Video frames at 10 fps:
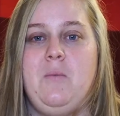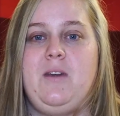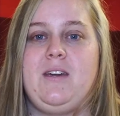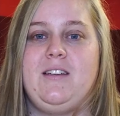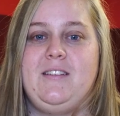
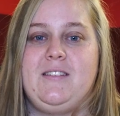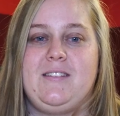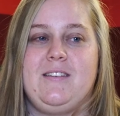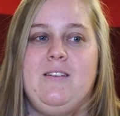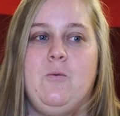
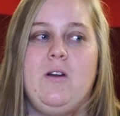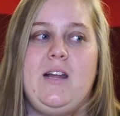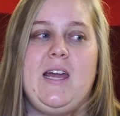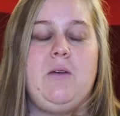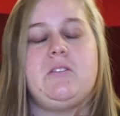because one
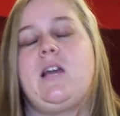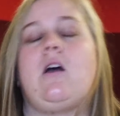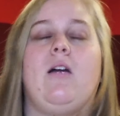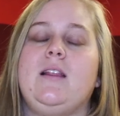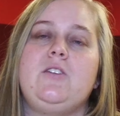day he was
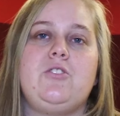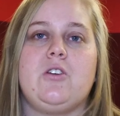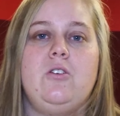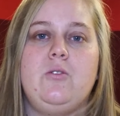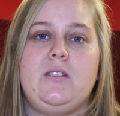like, all right, let's just
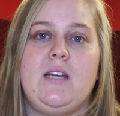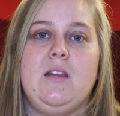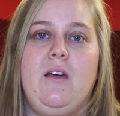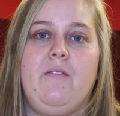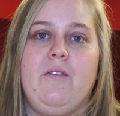go do a
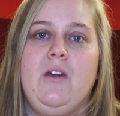deadlift.